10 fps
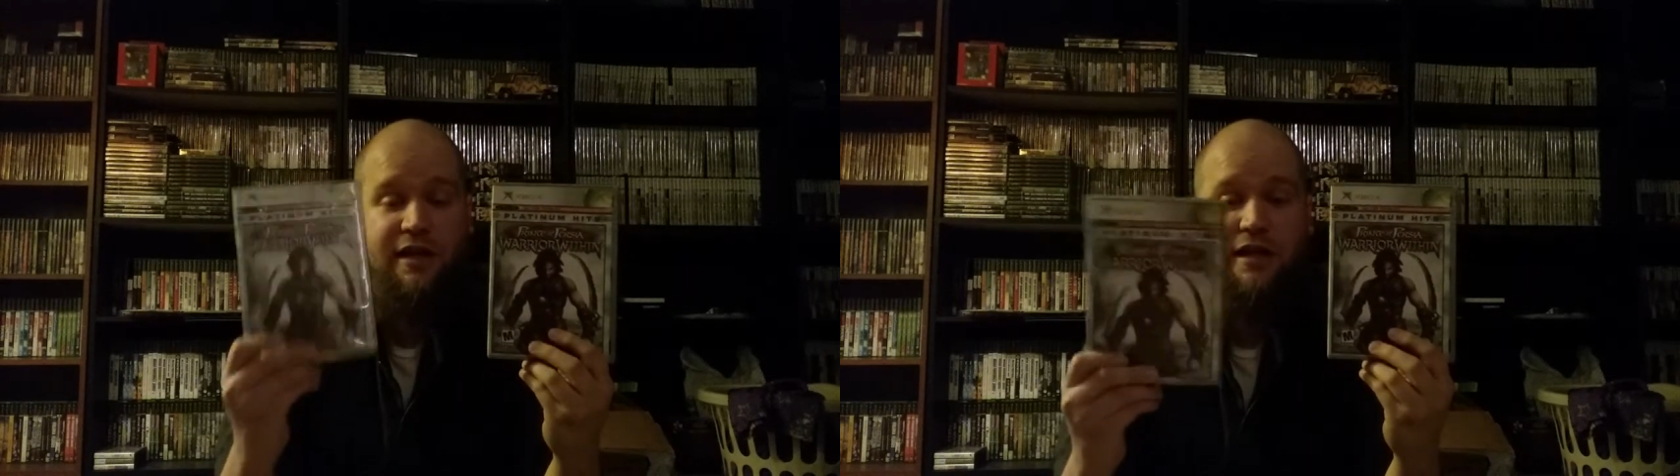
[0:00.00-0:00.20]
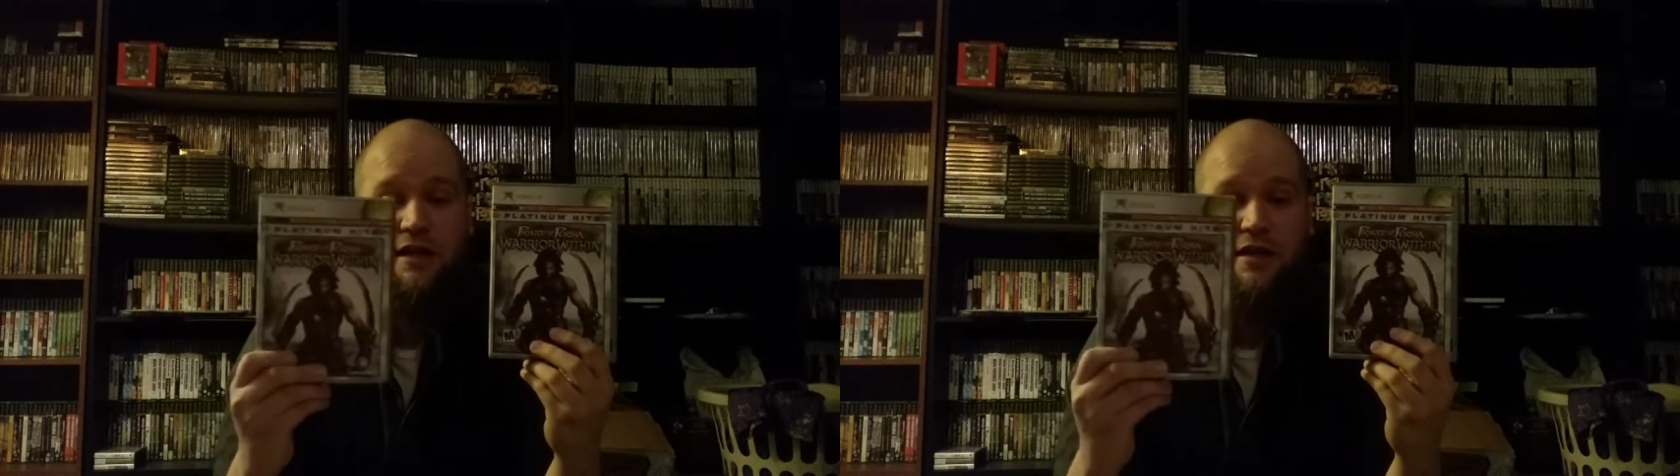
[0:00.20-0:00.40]

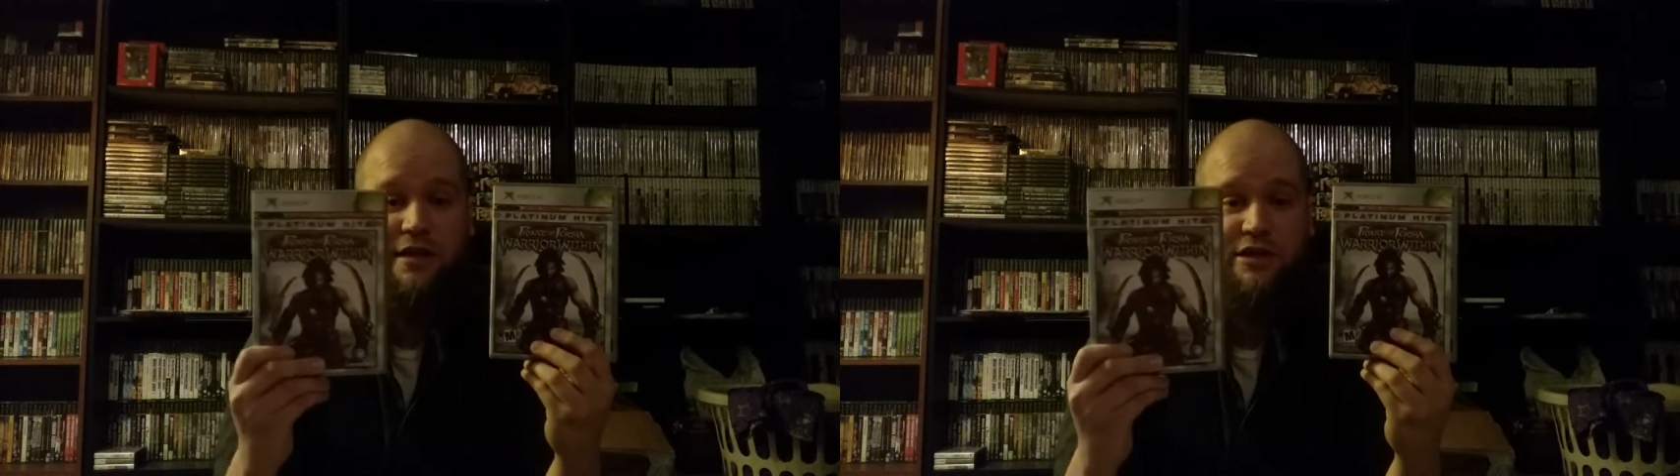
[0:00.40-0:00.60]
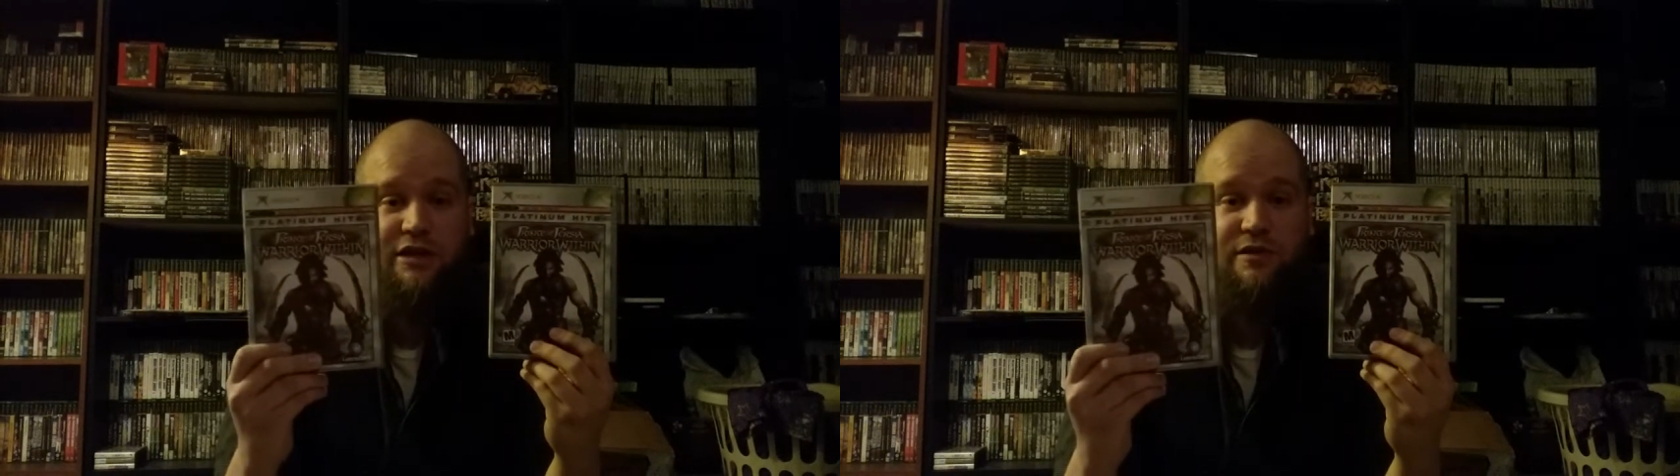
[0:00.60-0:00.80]
Canadian
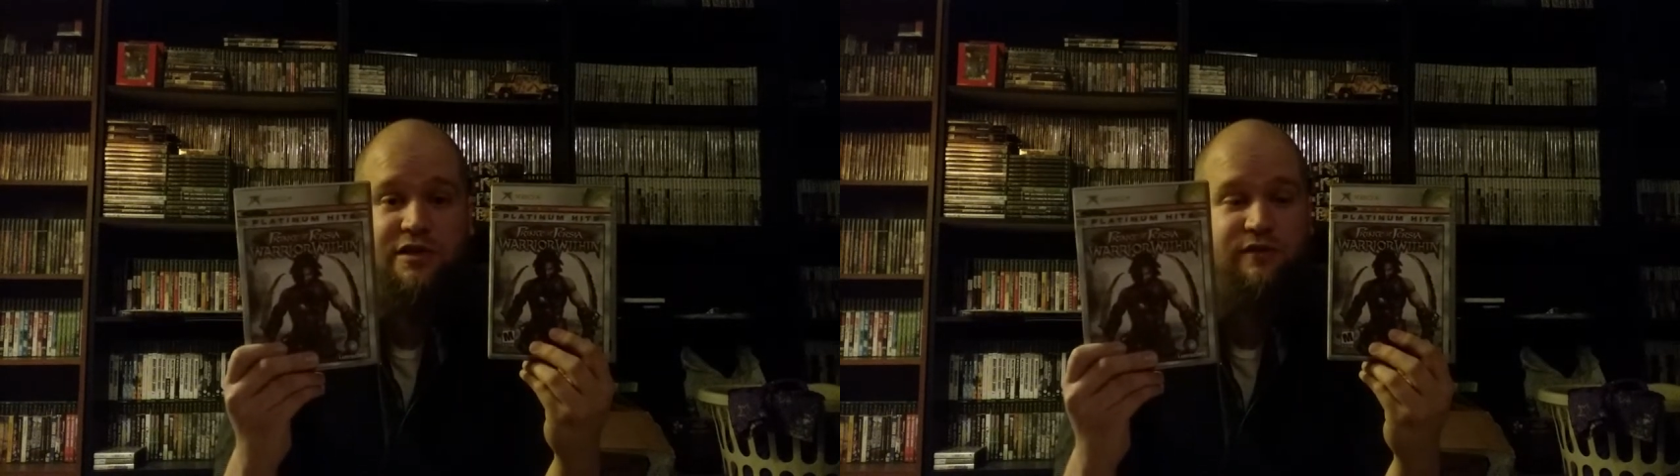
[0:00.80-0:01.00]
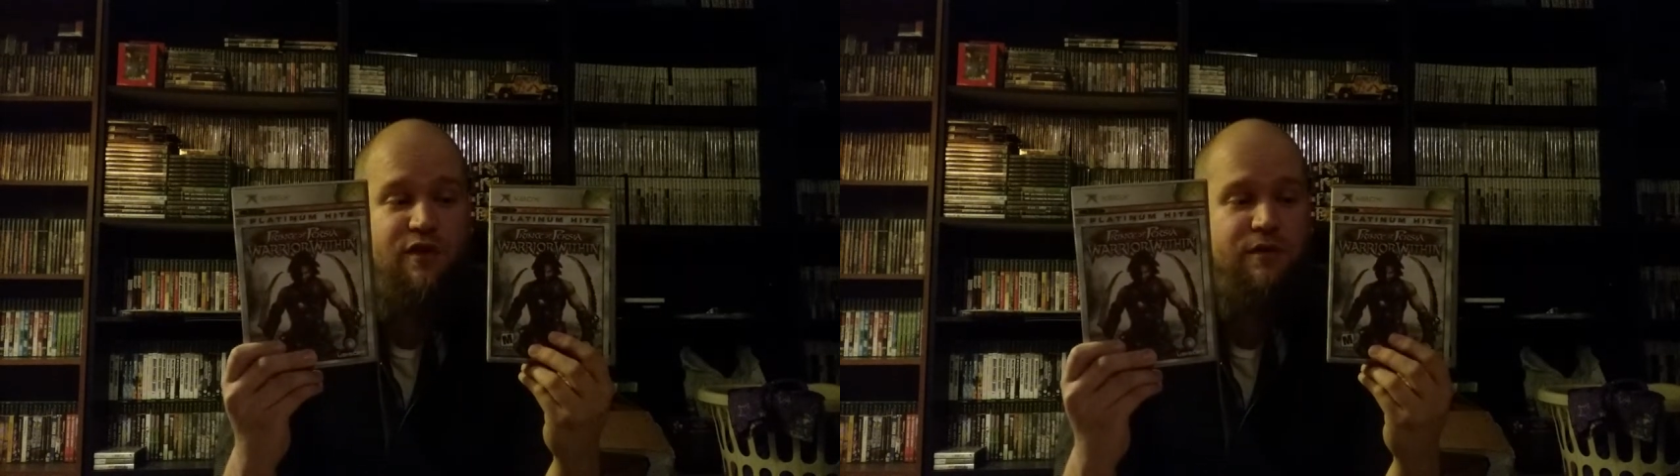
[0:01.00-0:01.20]

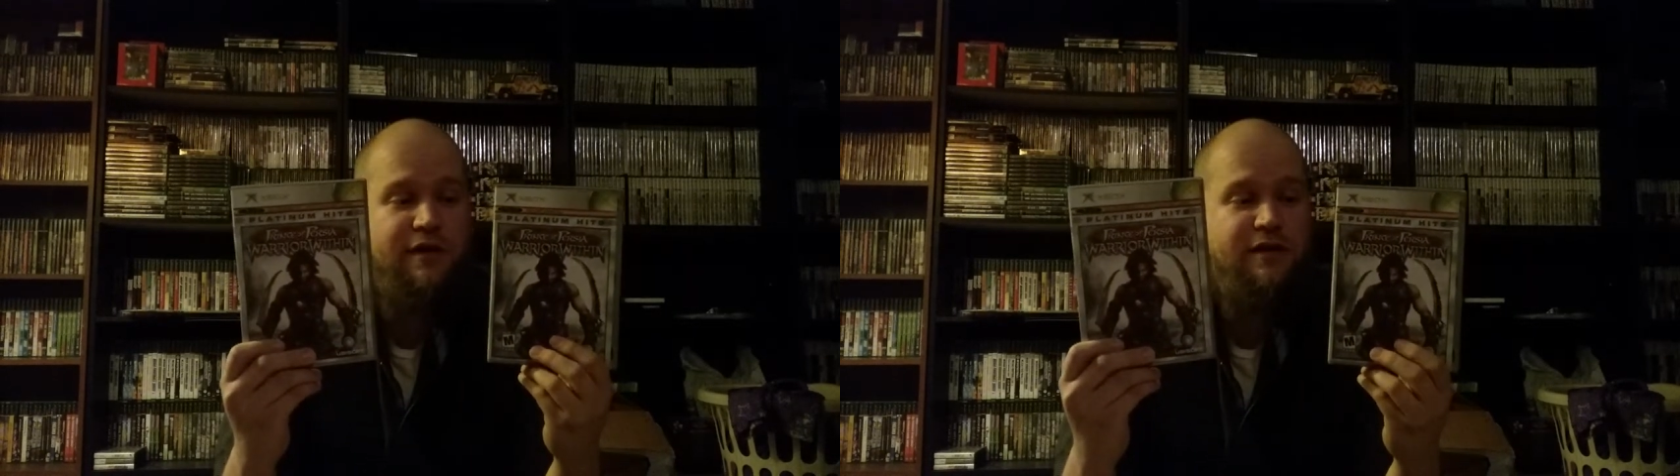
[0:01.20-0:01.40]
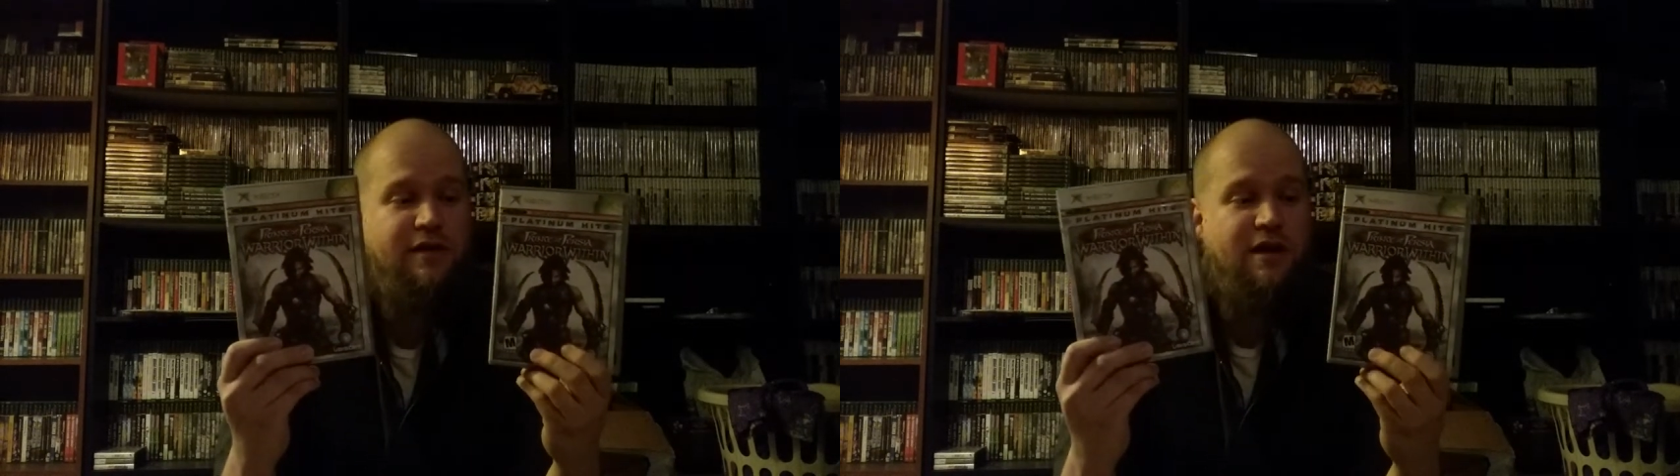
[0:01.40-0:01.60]
exclusive
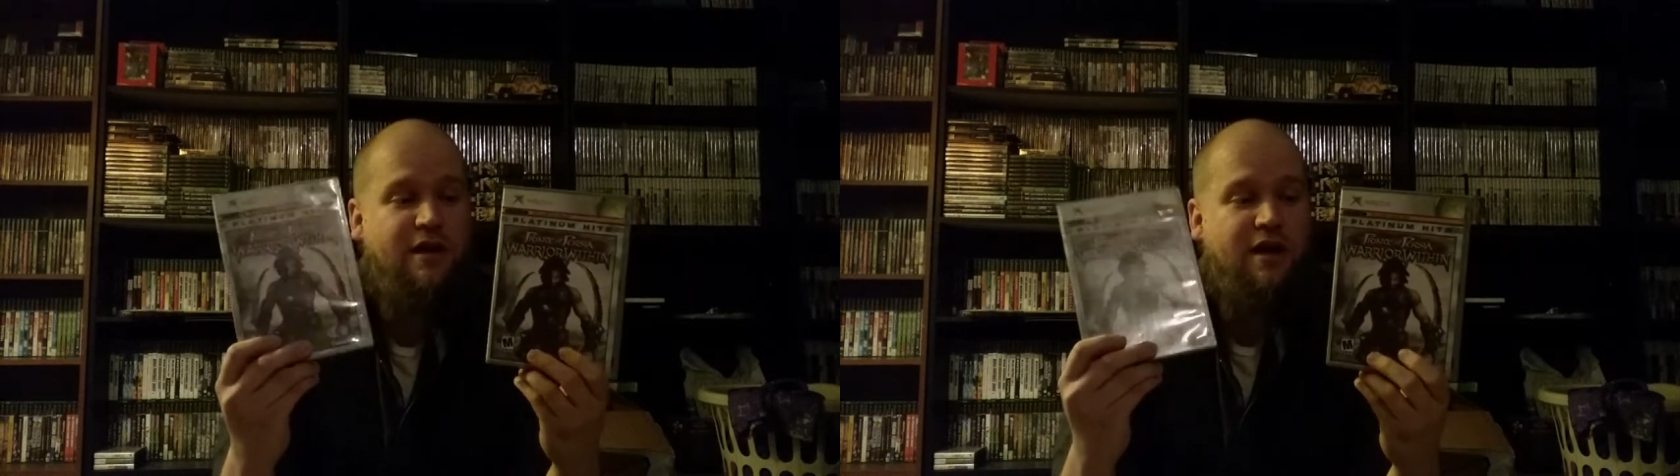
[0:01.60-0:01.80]
only.